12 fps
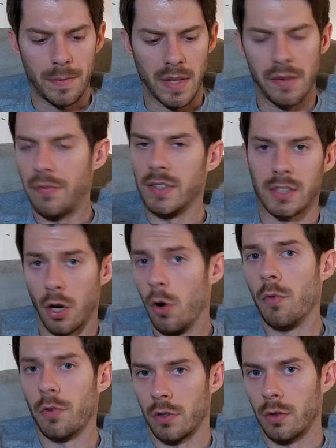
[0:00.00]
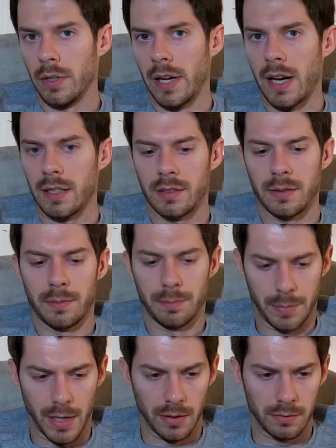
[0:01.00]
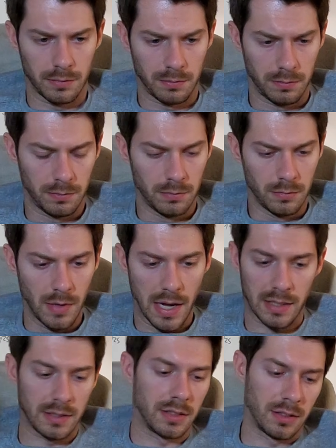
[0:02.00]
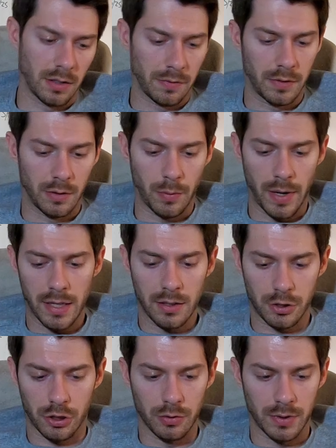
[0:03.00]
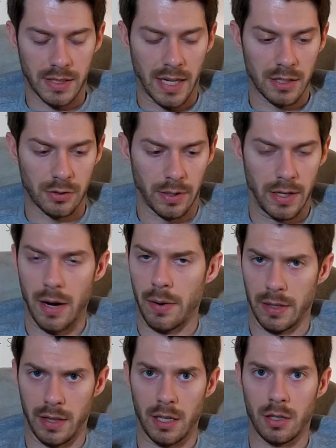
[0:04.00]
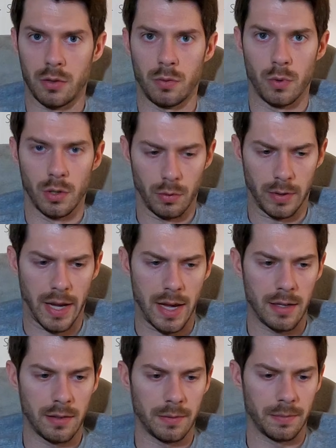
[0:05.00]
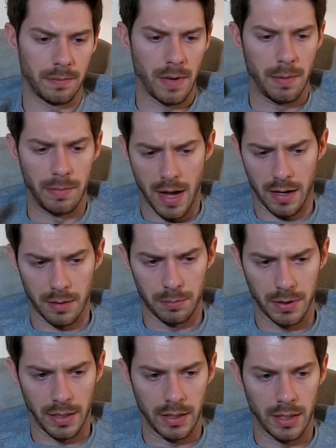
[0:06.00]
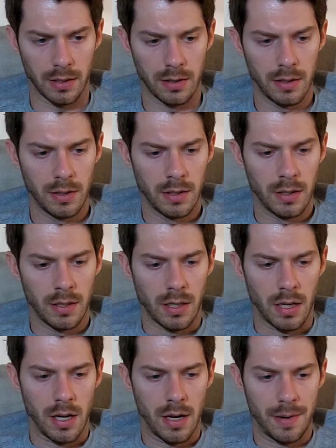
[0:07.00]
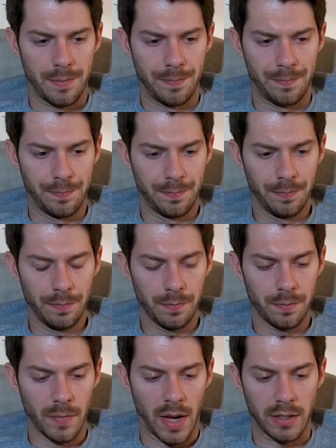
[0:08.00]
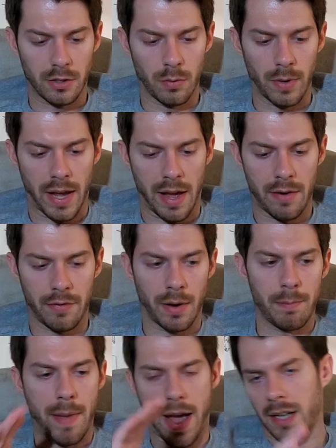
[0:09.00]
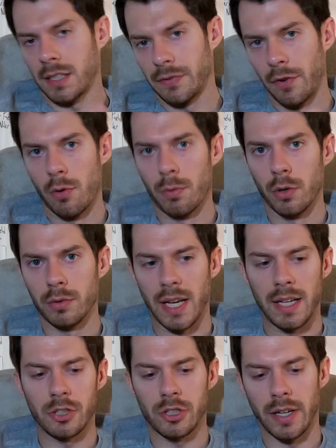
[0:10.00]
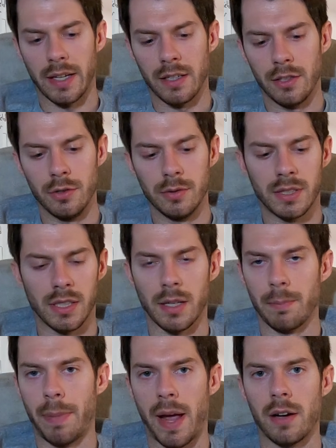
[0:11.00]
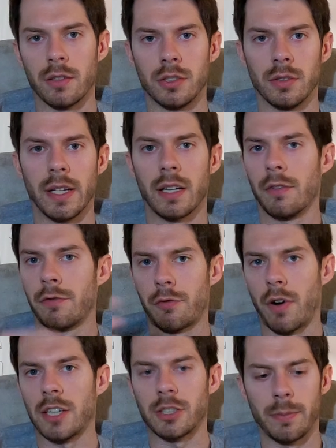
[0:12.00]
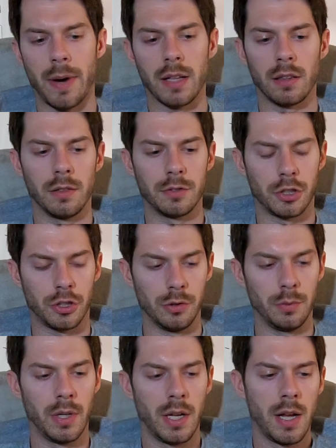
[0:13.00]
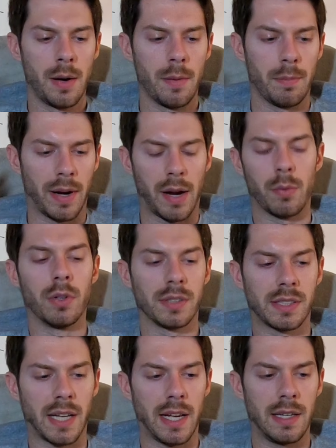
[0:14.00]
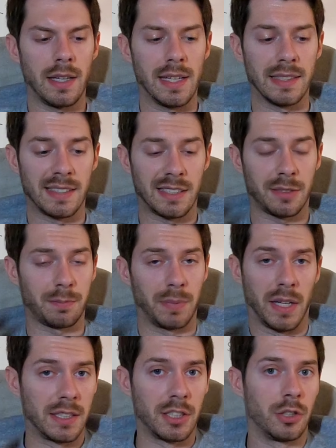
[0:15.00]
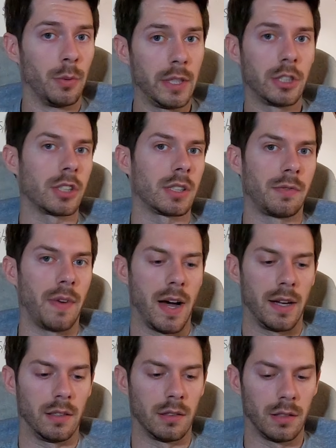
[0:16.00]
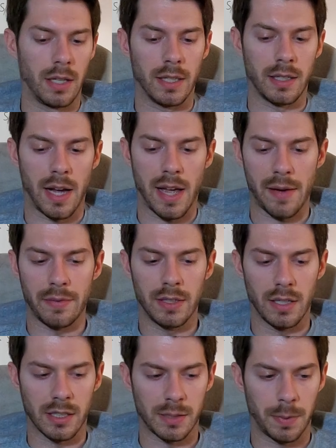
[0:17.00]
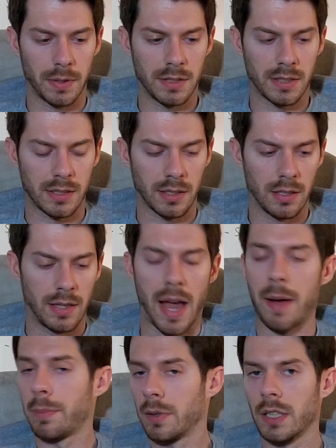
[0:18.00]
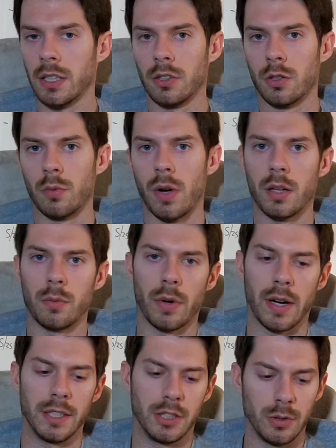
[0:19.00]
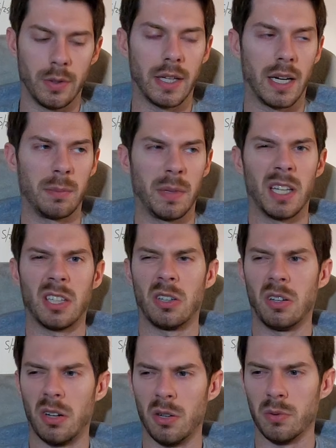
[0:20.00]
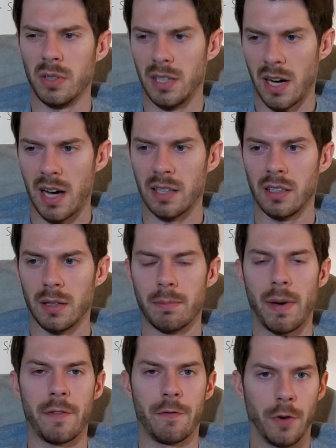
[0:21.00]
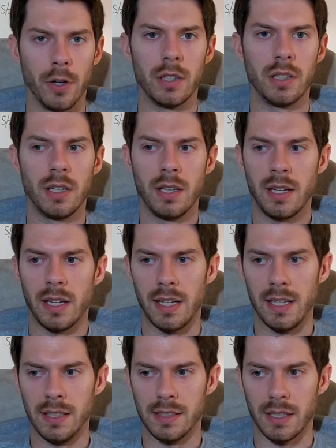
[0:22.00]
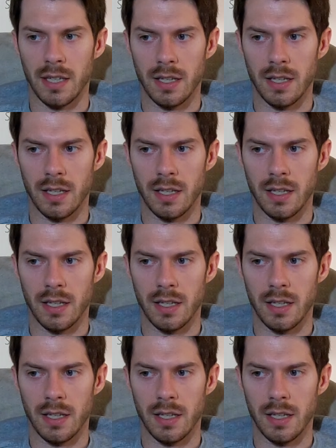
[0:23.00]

if it's over or not. But as the way the shoe stands right now, I think we're okay. I'm not complaining. I don't have a max foam rotation I can use to compare to like a fresh model of shoe, but I will say it's doing just fine. Like, I haven't experienced that particular run where I do it and I'm like, oh god, like my foot is